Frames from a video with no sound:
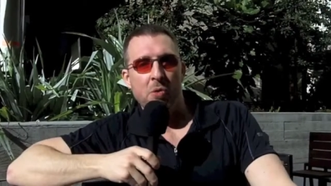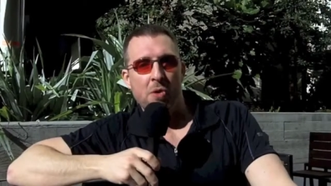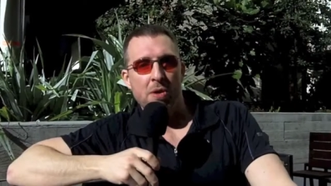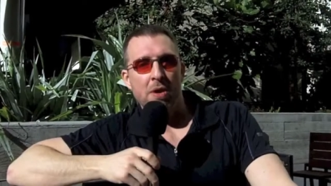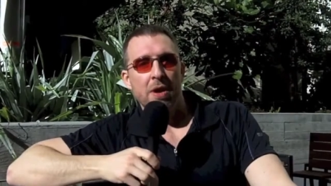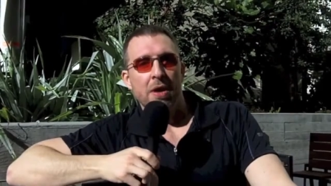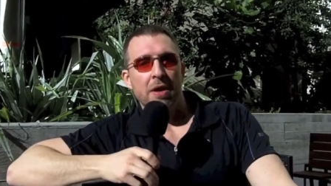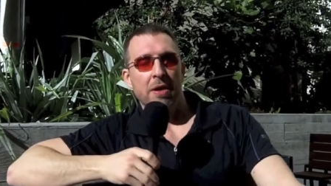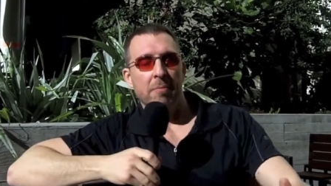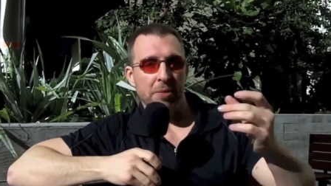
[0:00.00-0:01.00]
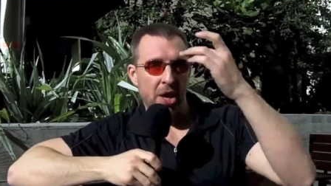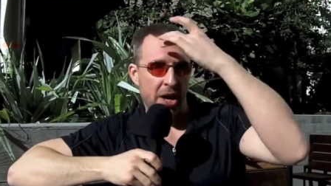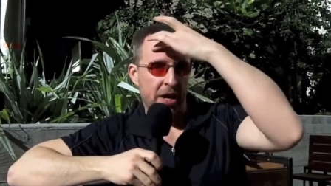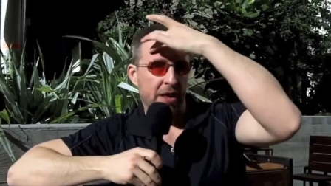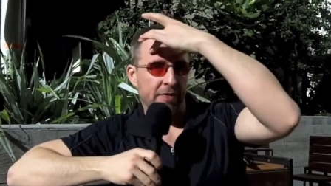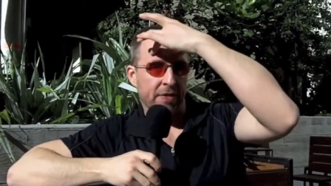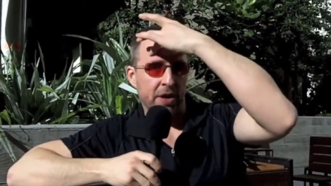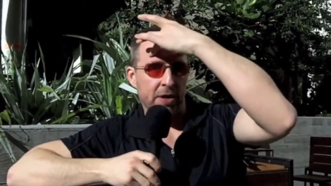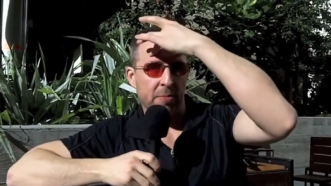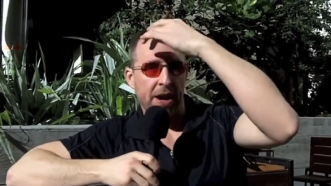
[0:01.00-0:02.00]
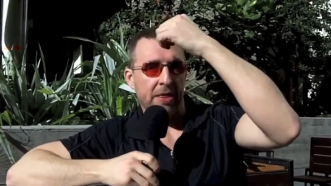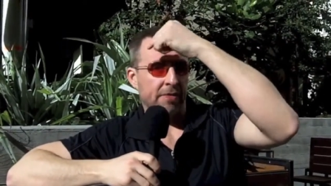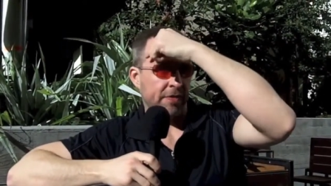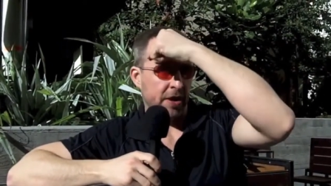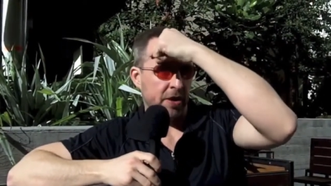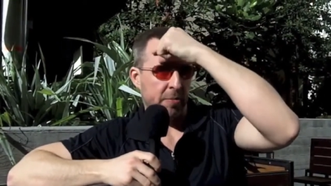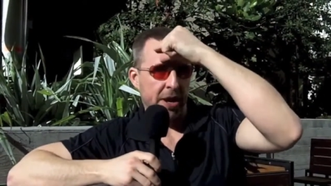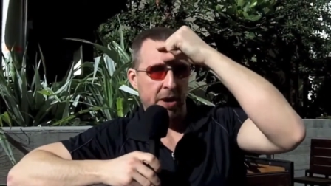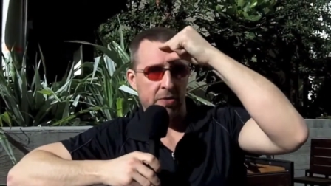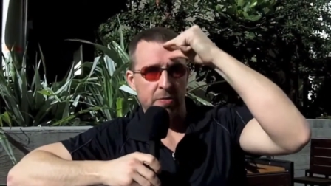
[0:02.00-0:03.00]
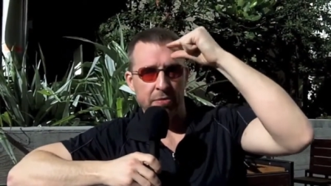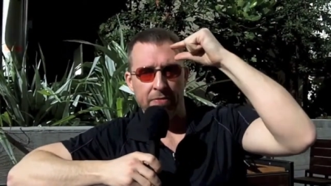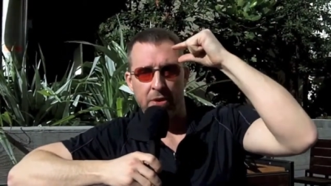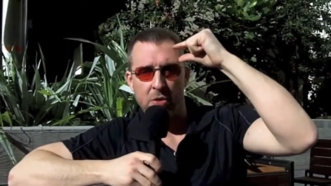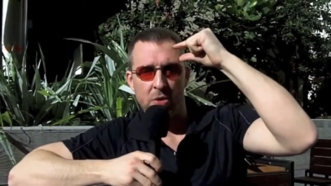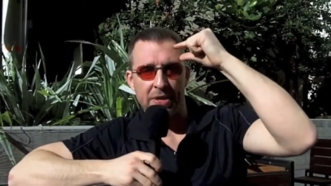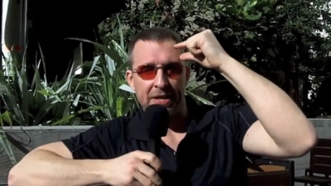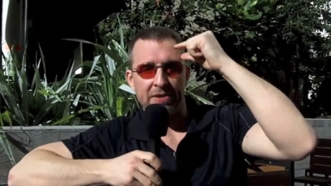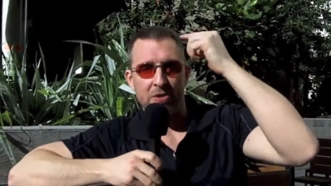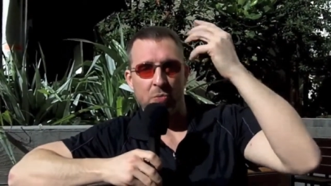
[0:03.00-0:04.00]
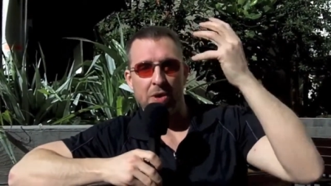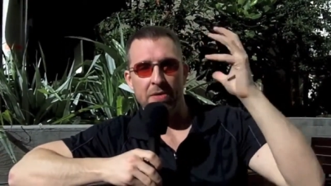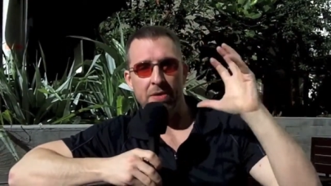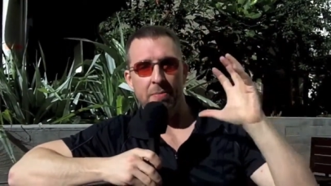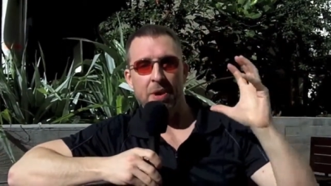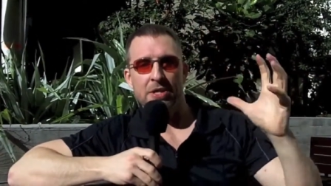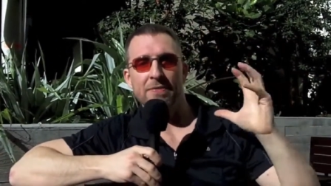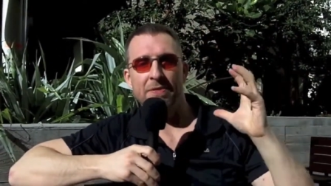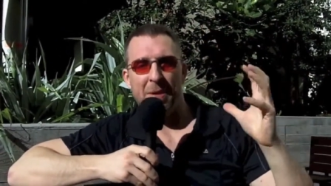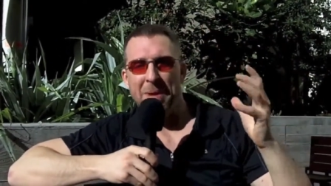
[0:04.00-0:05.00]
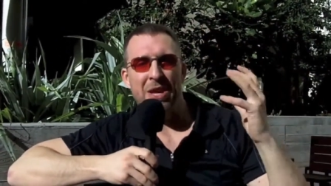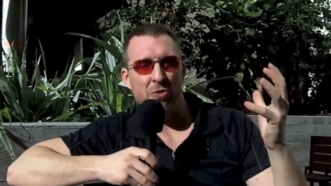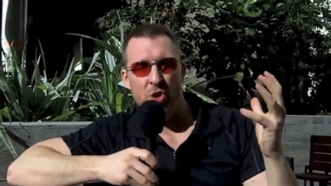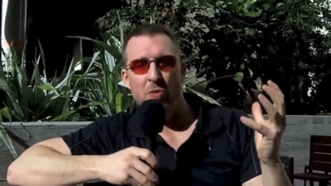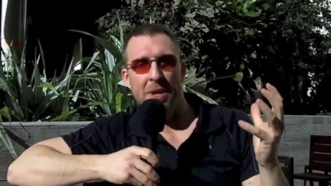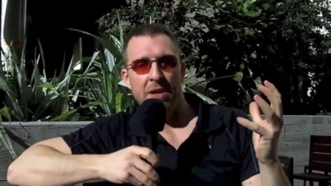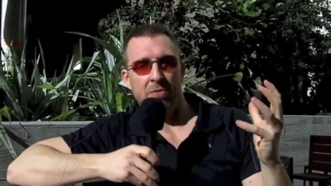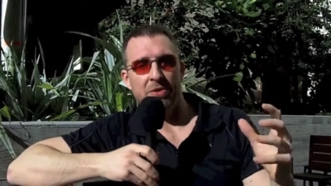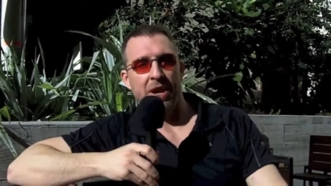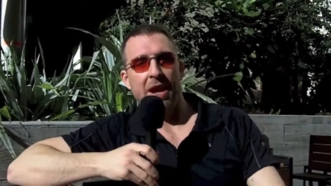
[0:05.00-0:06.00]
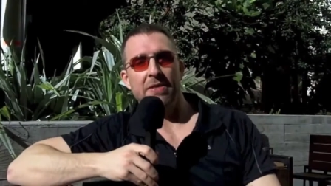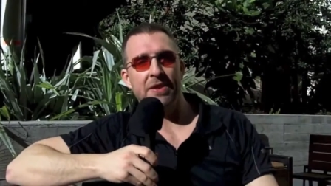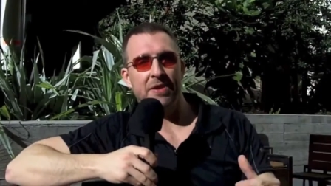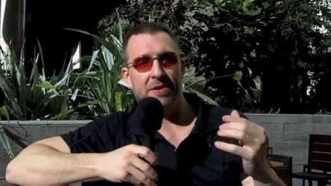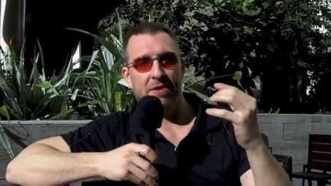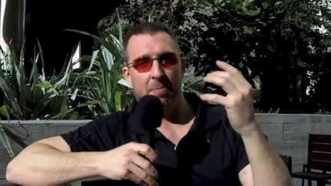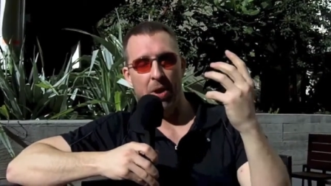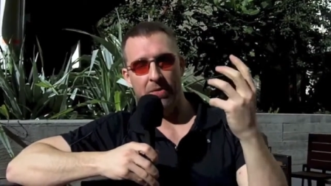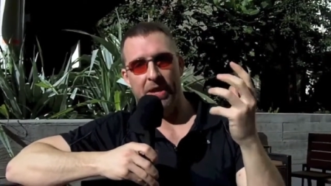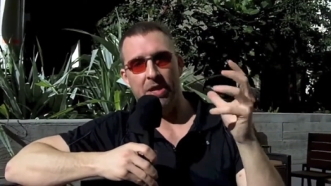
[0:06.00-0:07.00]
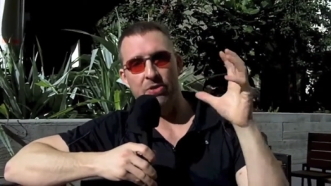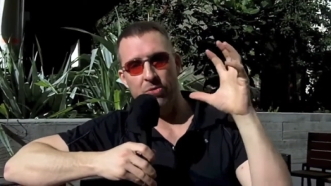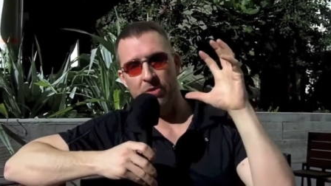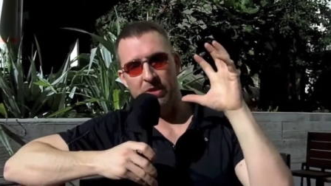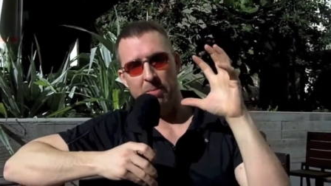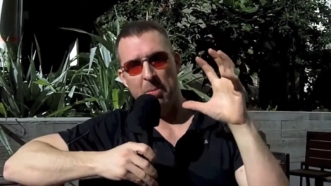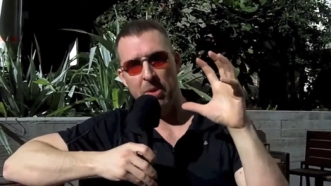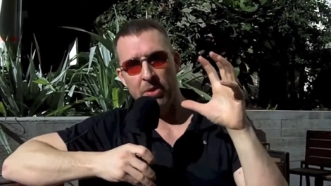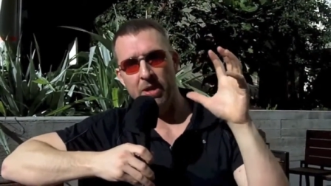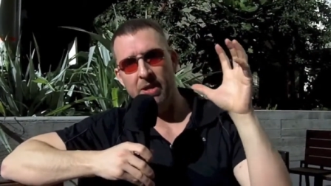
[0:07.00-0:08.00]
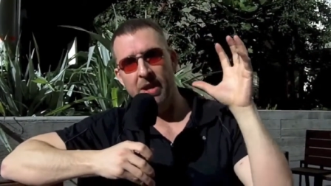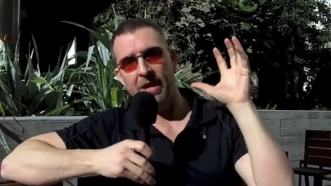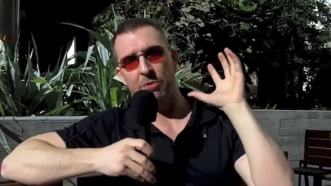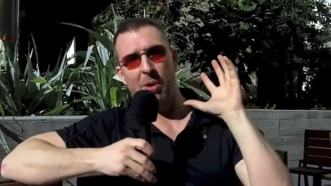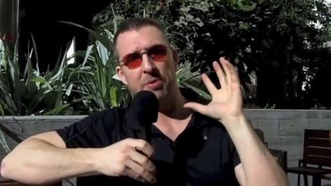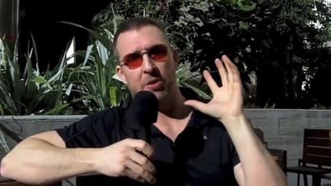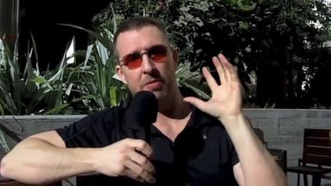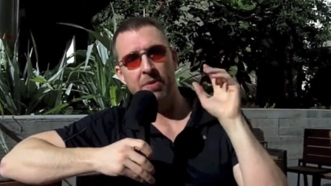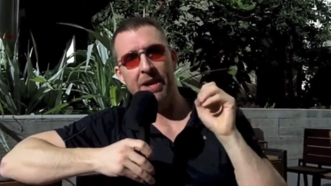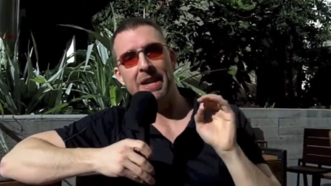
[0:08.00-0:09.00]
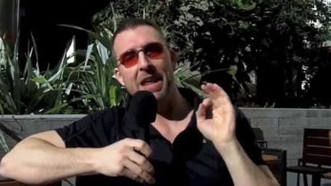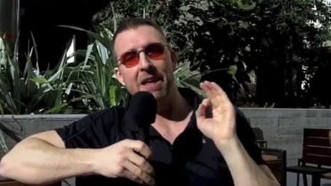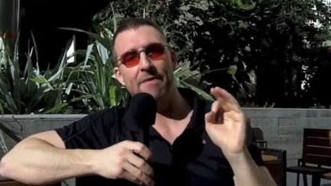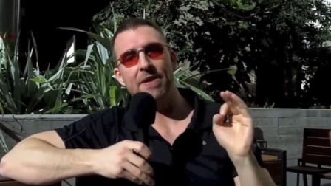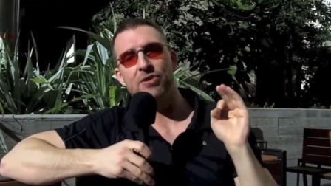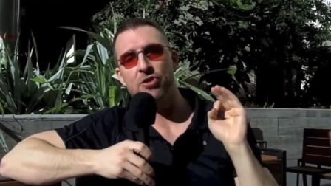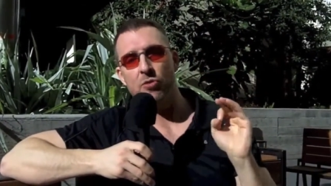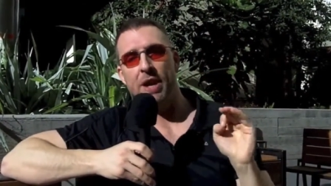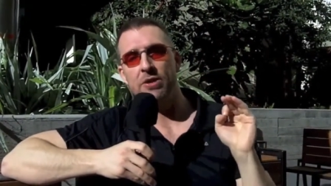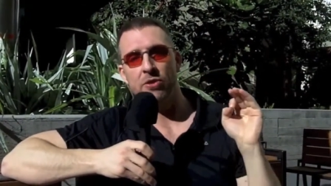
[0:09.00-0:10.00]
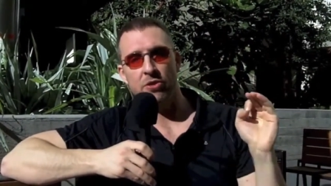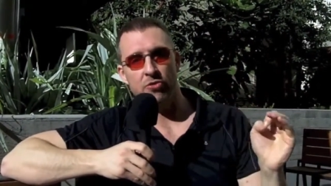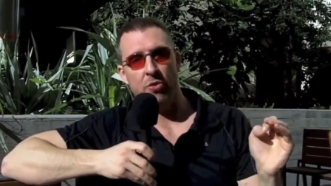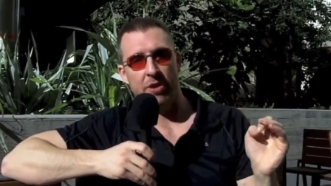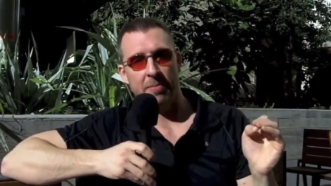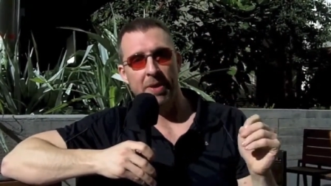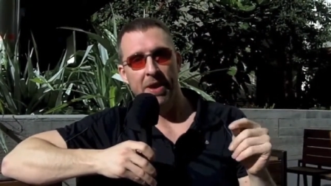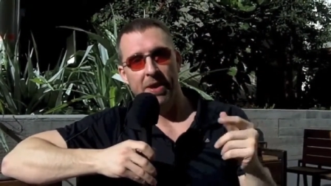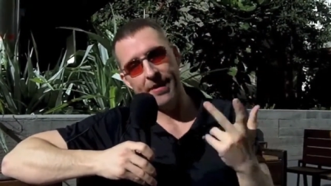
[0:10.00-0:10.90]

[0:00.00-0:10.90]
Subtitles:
more blood in the front of the brain. The front of the brain here, your prefrontal cortex, is where the parts that make you human reside. This is the part that controls the mammalian and the reptilian brain if it's trained to control them.